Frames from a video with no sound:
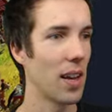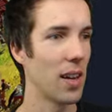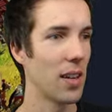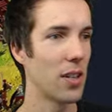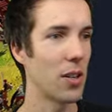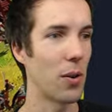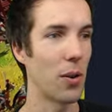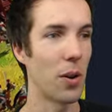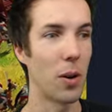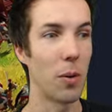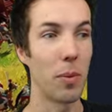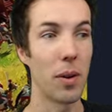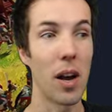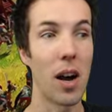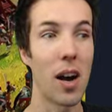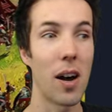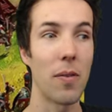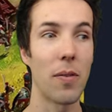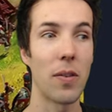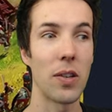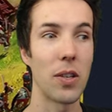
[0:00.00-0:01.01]
So it'll be
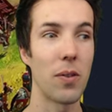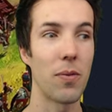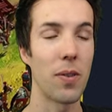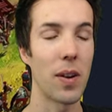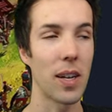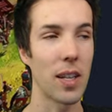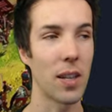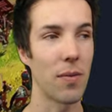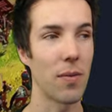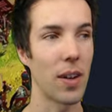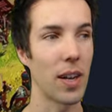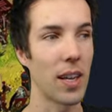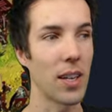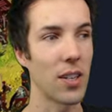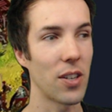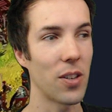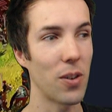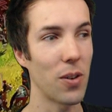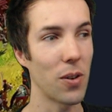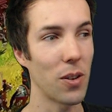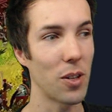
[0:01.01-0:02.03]
half as effective against
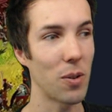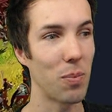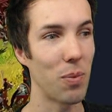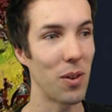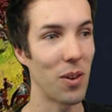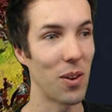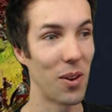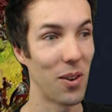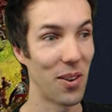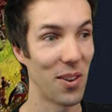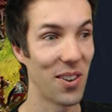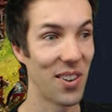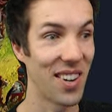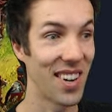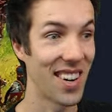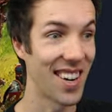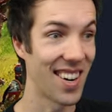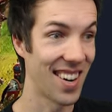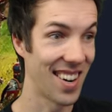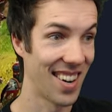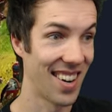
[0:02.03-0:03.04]
docks, but no
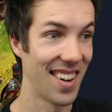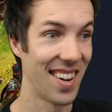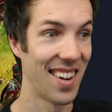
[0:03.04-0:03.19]
longer